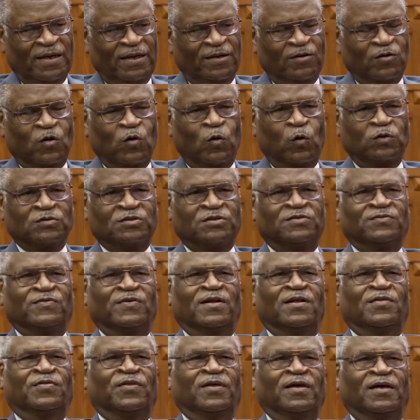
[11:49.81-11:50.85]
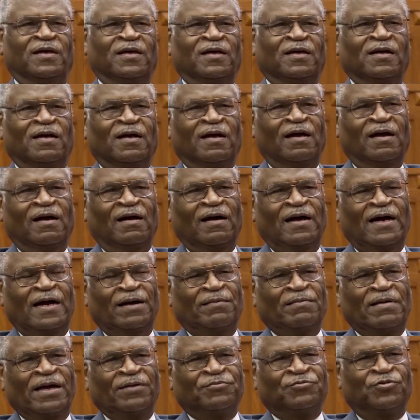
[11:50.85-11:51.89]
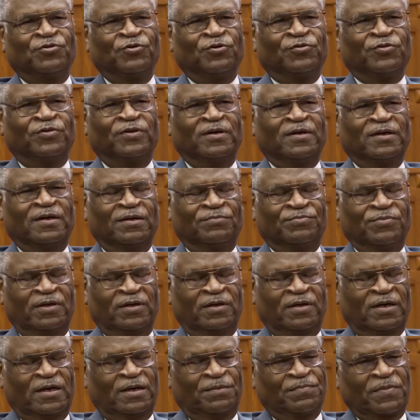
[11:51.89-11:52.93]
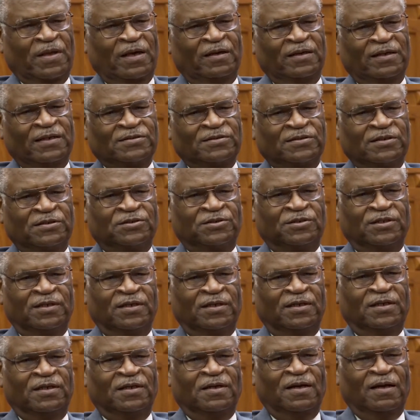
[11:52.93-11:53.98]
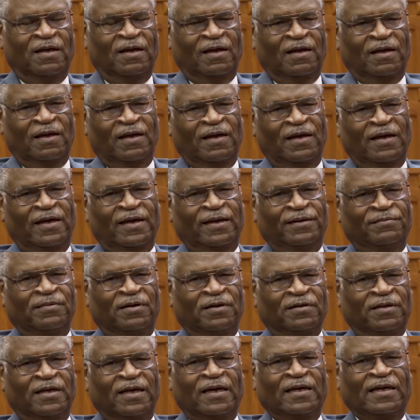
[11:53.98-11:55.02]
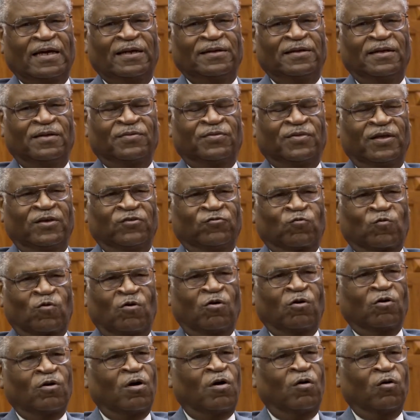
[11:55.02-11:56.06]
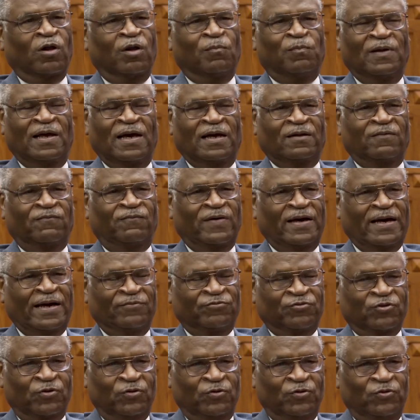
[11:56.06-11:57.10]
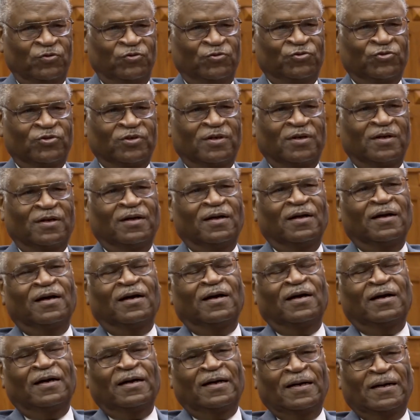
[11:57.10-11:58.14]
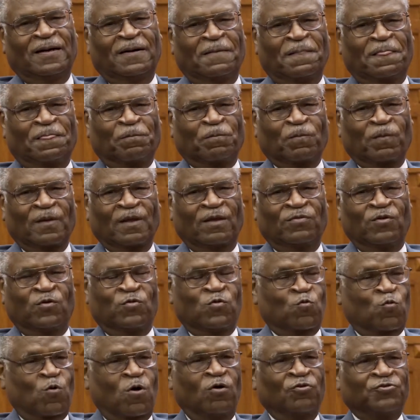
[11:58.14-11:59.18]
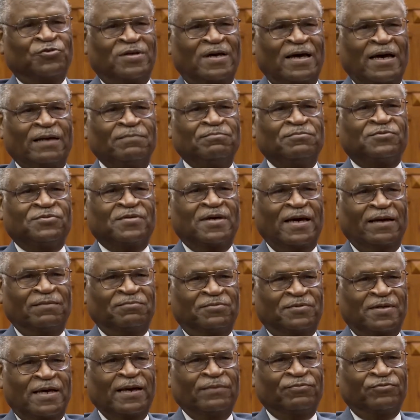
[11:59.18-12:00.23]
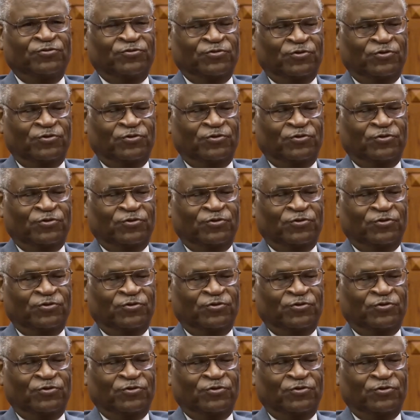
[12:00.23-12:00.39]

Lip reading: courses or anything. I took the LSAT, and again I did things wrong. Only applied to 5 schools, the wrong types of